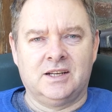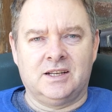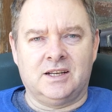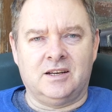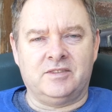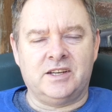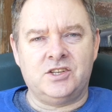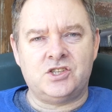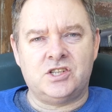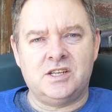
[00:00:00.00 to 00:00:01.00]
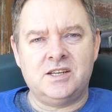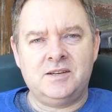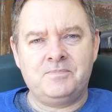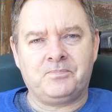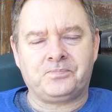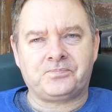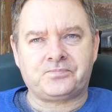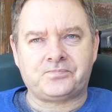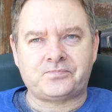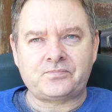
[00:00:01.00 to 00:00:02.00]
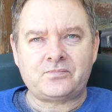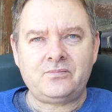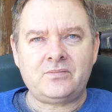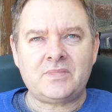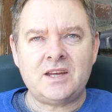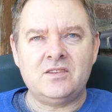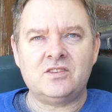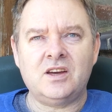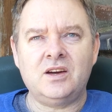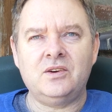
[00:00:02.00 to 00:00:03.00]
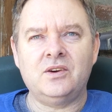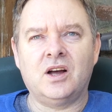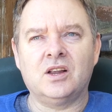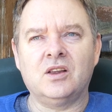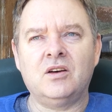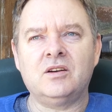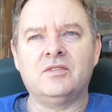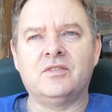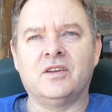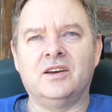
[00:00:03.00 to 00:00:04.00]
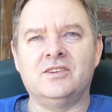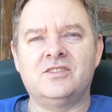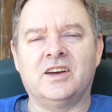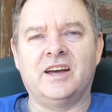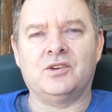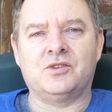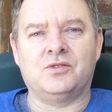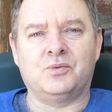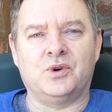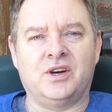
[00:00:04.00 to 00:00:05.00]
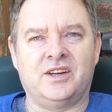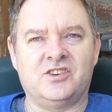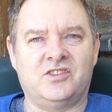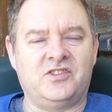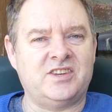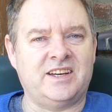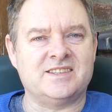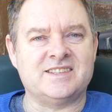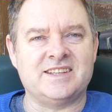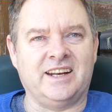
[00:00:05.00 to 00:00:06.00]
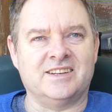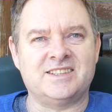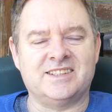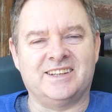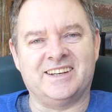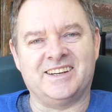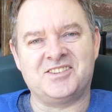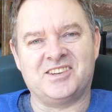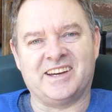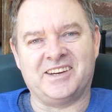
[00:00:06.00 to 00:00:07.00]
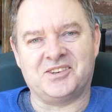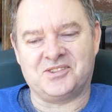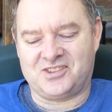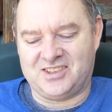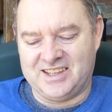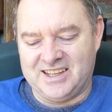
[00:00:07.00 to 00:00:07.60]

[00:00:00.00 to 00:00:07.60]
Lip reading: of each year. So a lot of those sales were just 10-cent sales.